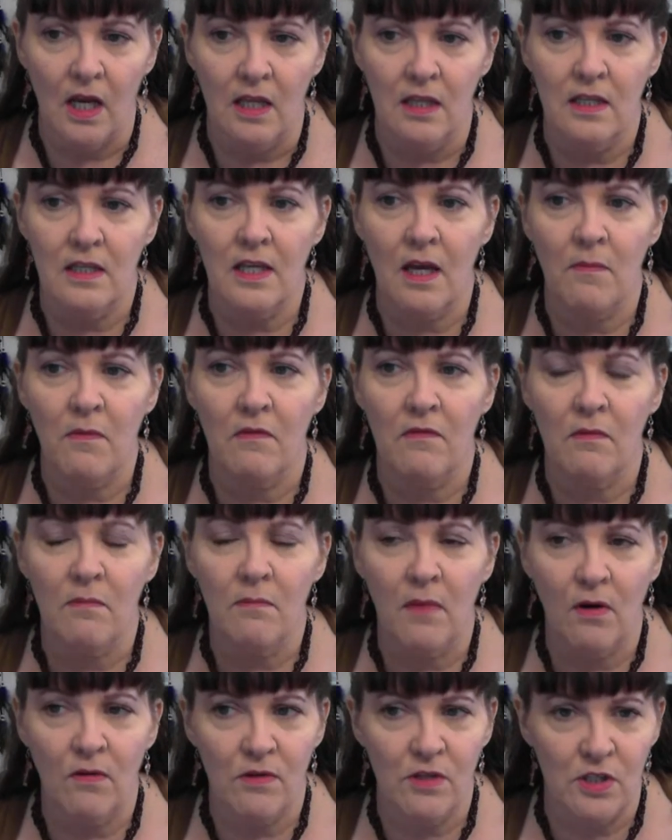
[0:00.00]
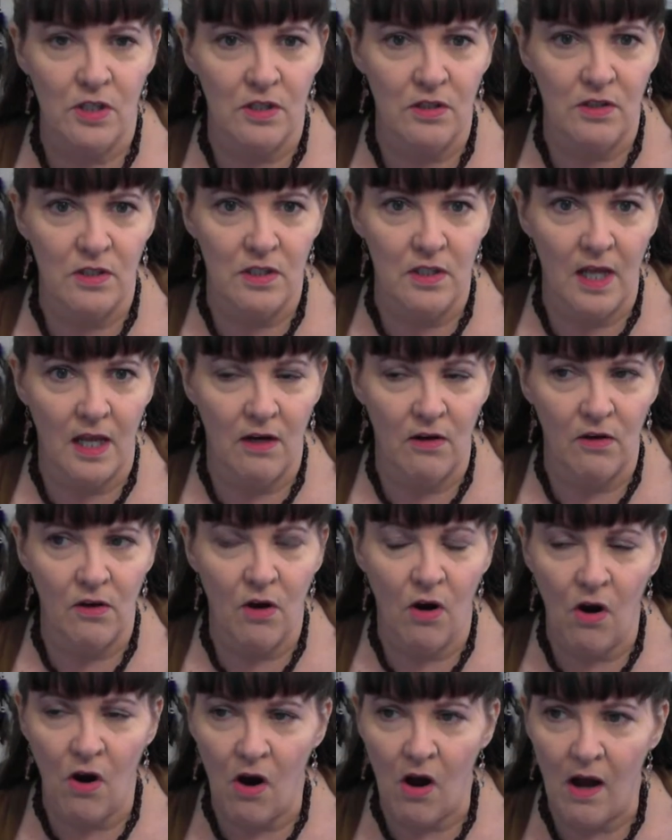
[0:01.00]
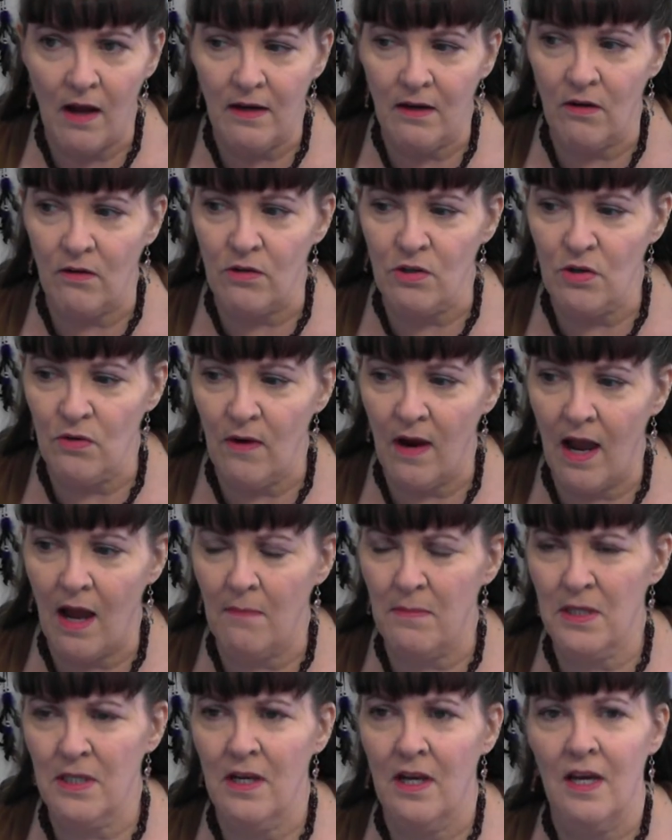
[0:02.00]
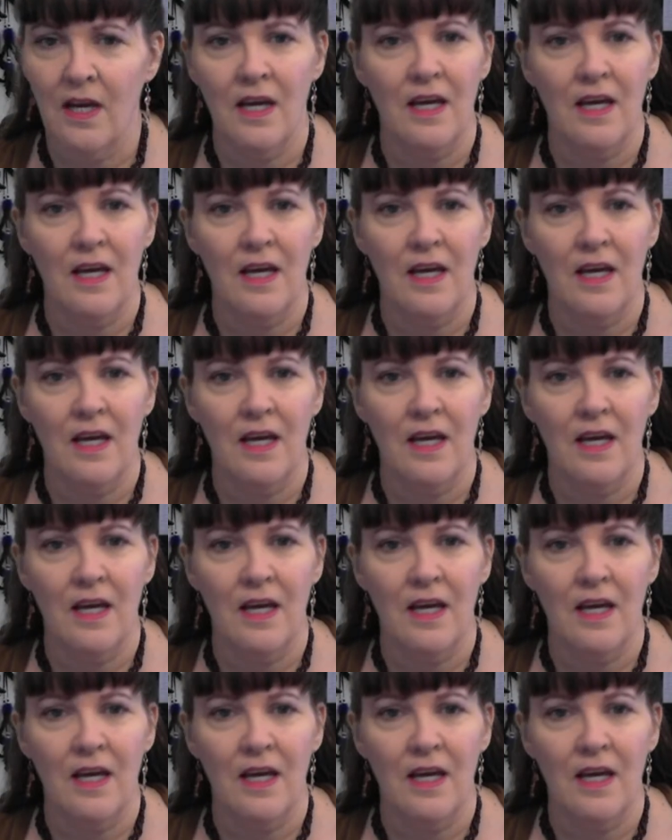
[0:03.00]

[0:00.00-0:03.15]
the type of emotions that are caught or trapped.